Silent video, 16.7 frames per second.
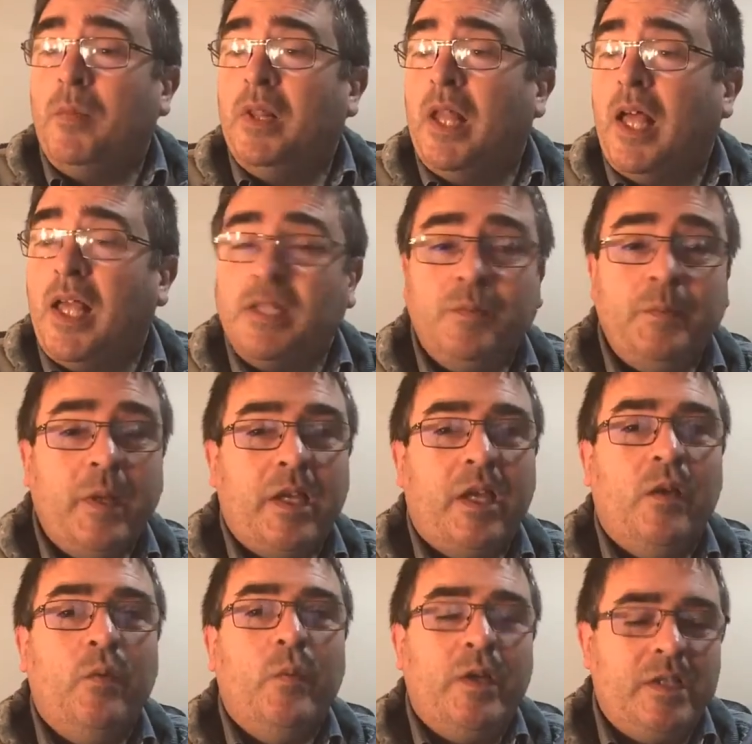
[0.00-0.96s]
Last
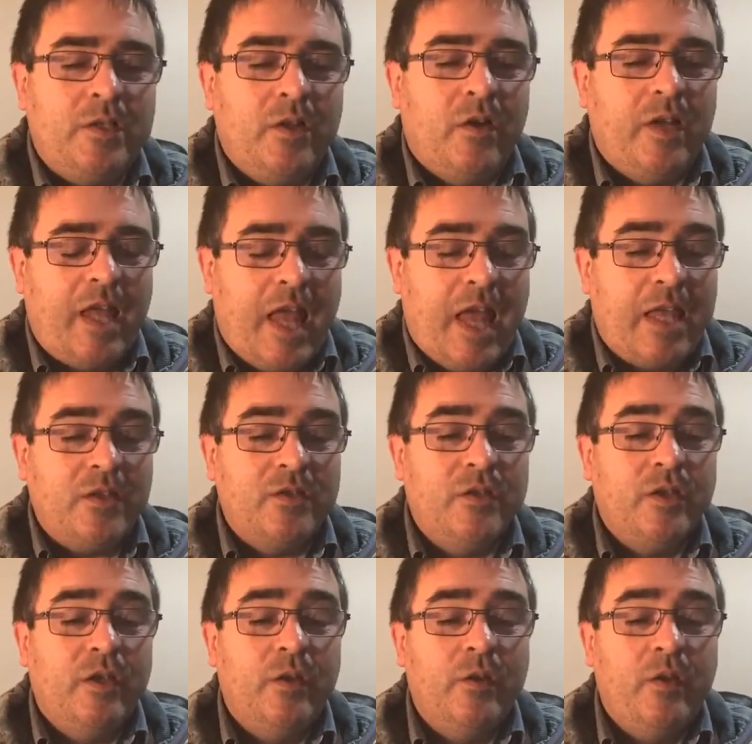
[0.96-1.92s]
week we started
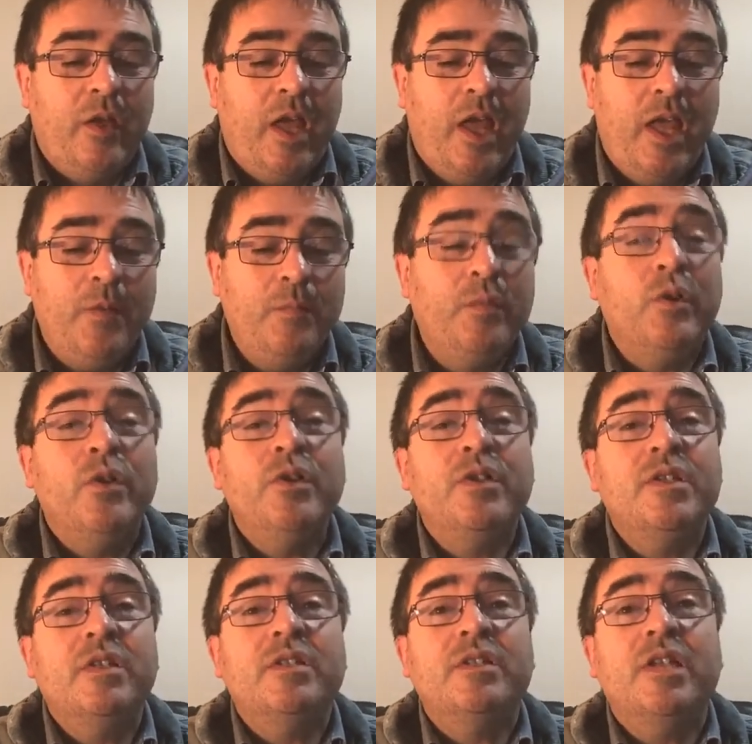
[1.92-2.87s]
into
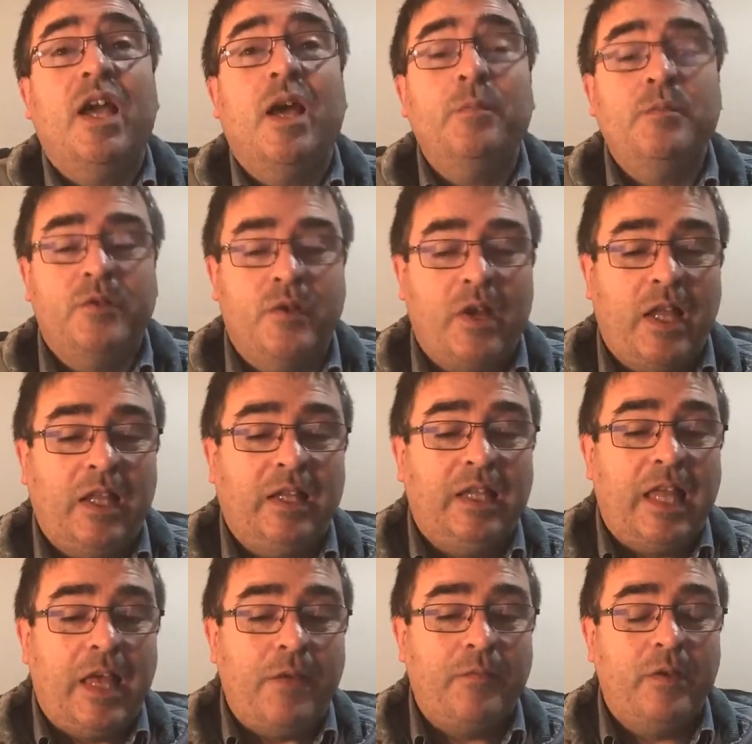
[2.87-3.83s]
Hebrews chapter
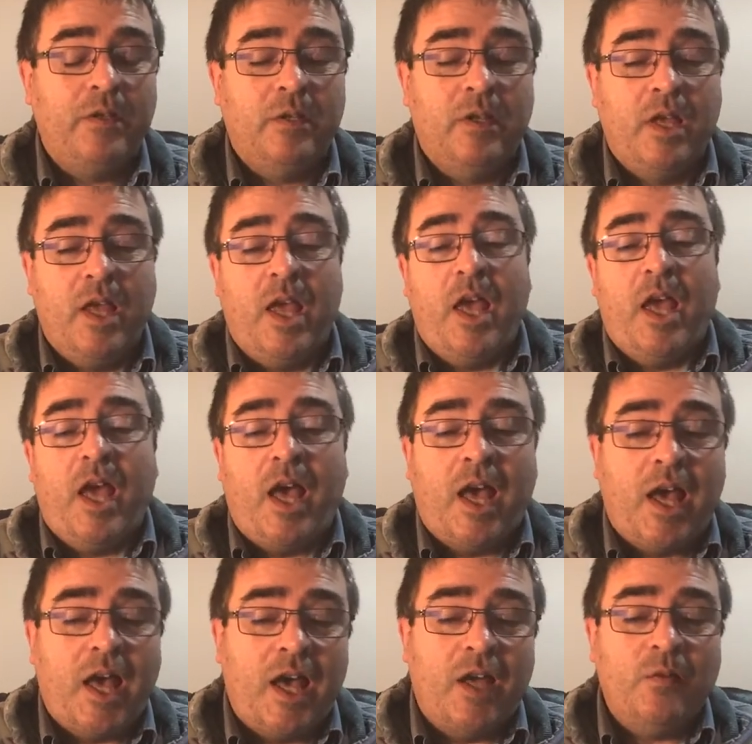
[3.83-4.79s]
11,
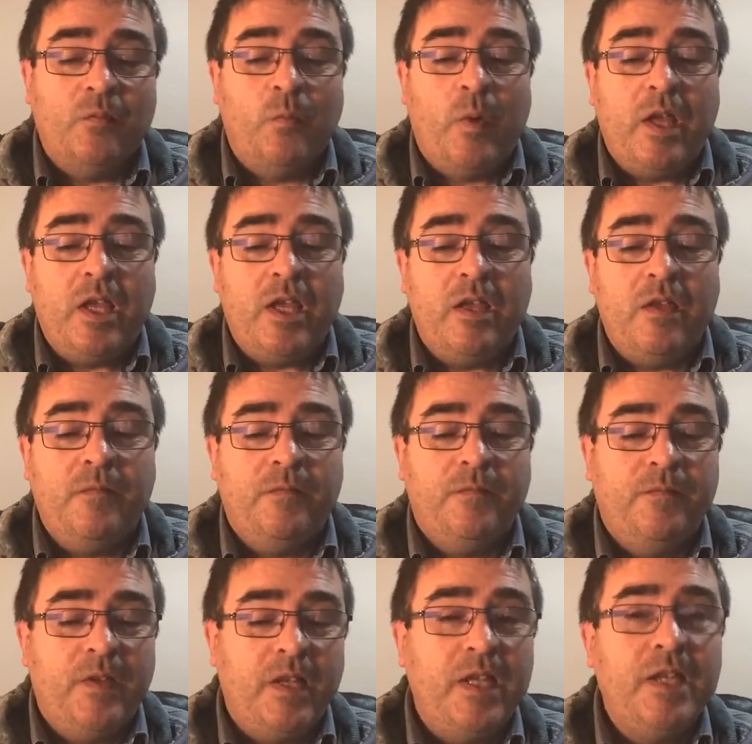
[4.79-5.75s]
and we
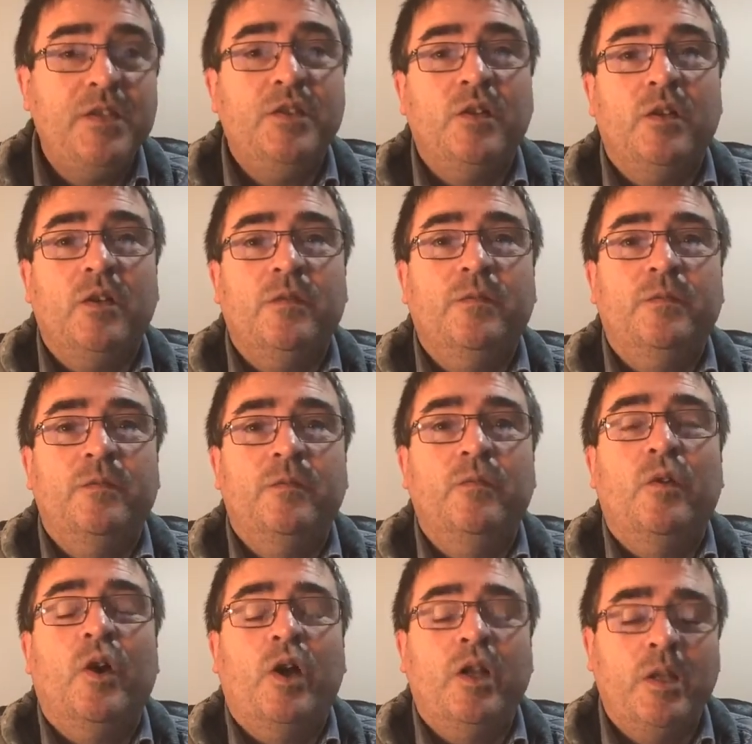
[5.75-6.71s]
finished off
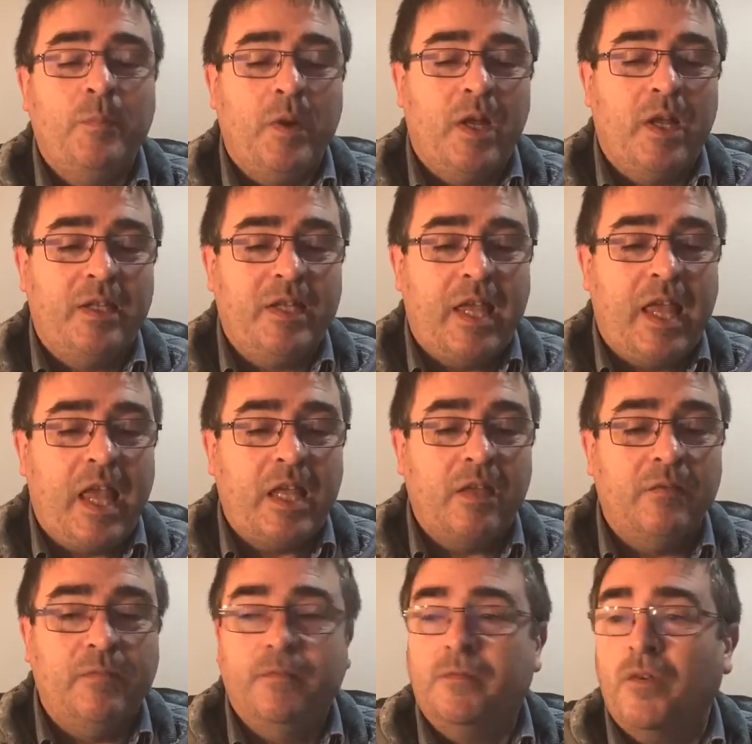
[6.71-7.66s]
round about at the
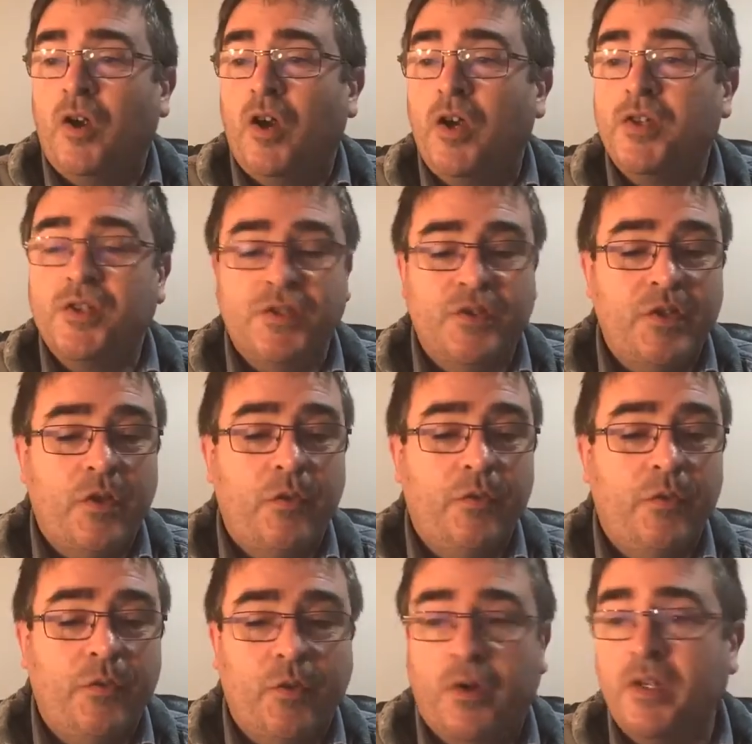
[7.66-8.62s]
end of verse
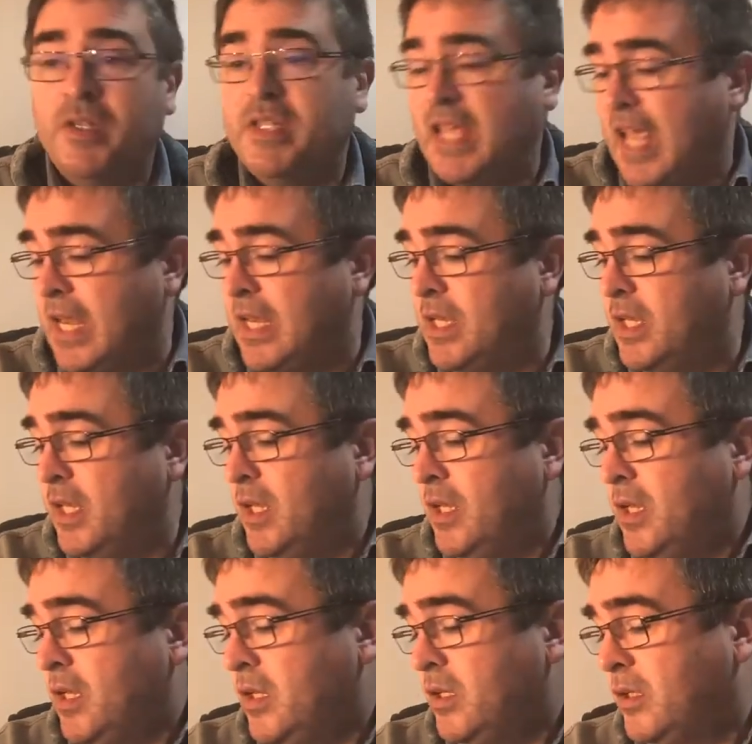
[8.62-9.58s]
13.
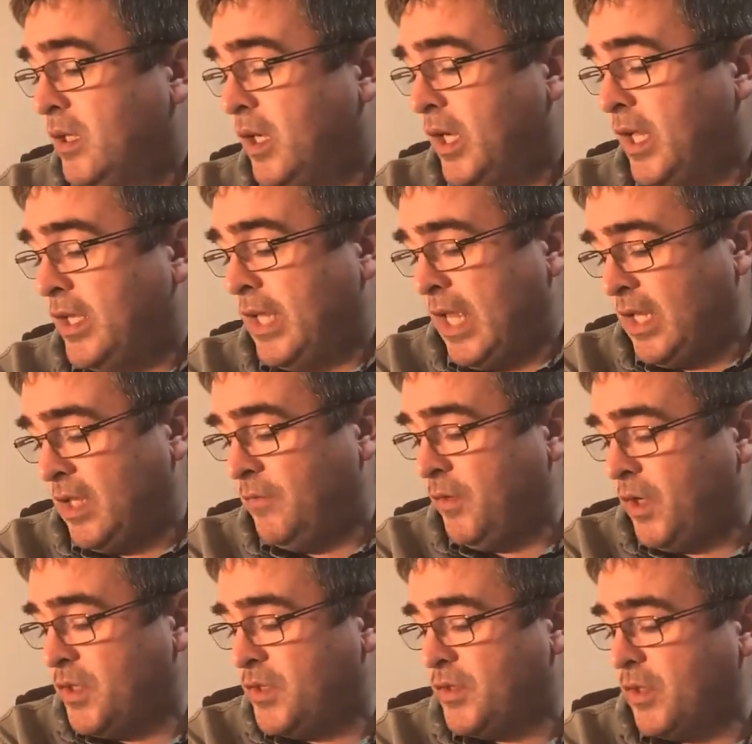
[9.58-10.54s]
Now, at the end of
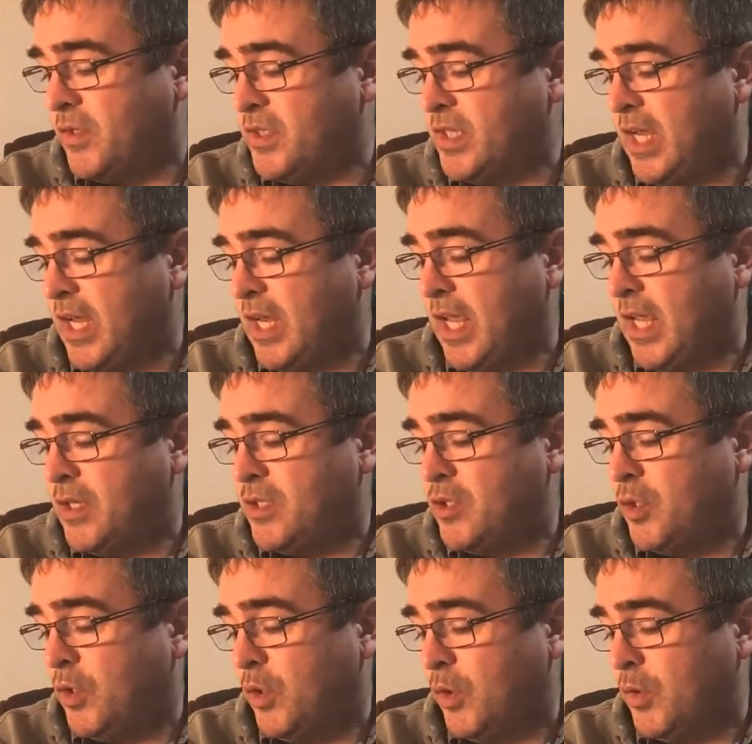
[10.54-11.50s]
verse 13,
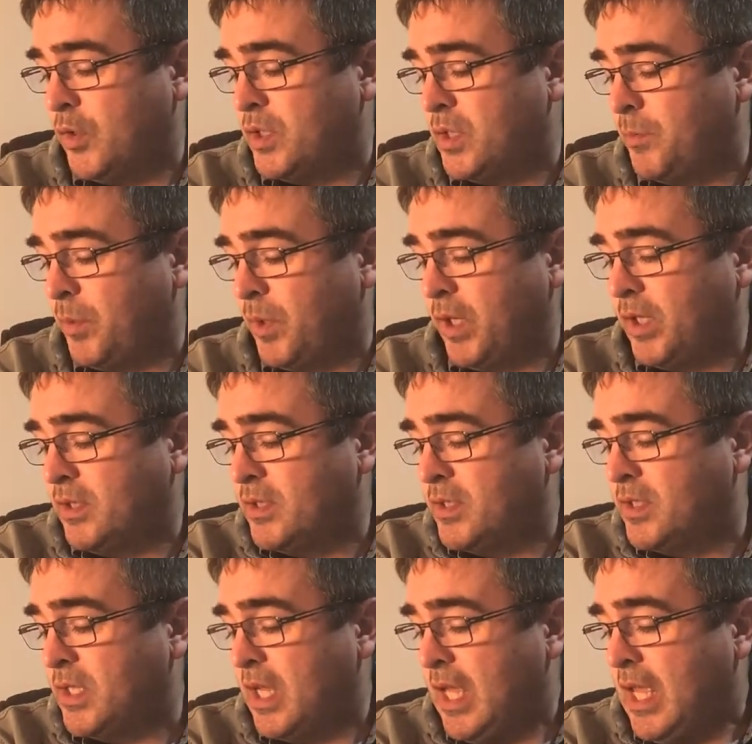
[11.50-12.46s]
it talks about,
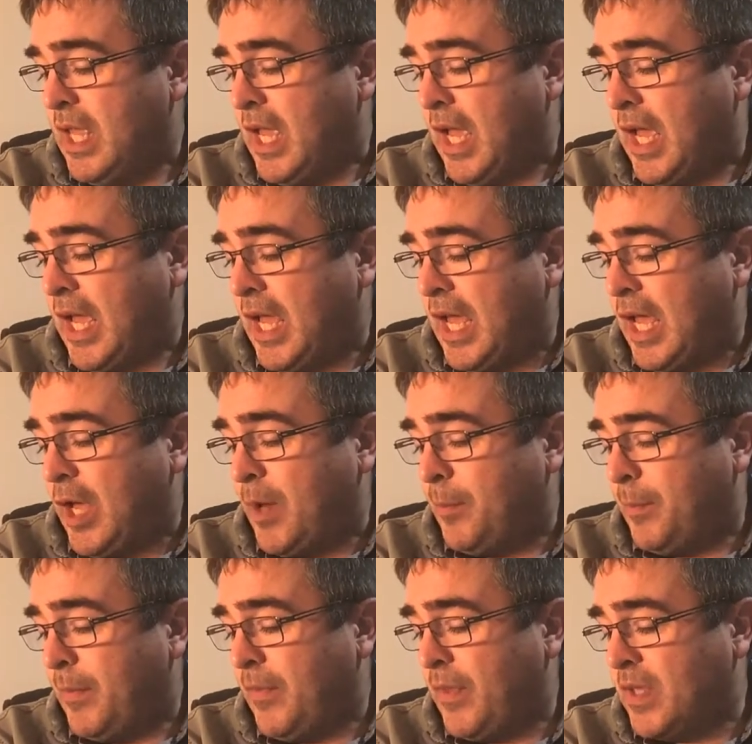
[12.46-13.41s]

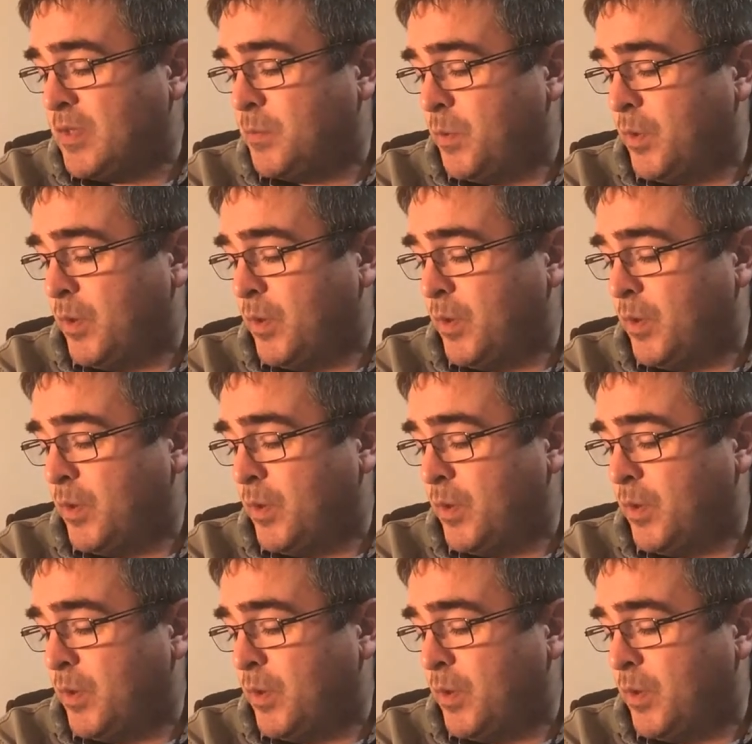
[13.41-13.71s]
this